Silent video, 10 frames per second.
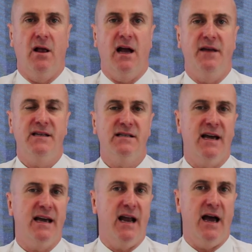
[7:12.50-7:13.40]
In this
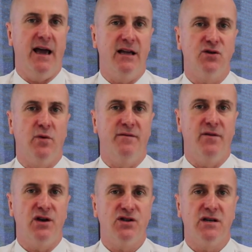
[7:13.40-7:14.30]
day and age, when
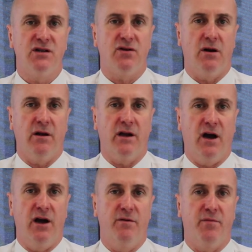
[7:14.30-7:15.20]
version control and
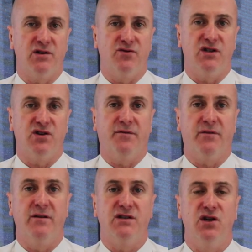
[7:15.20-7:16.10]
code repository
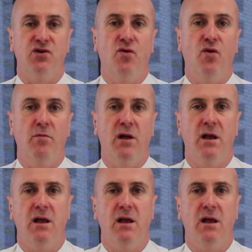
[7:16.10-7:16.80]
software is the norm,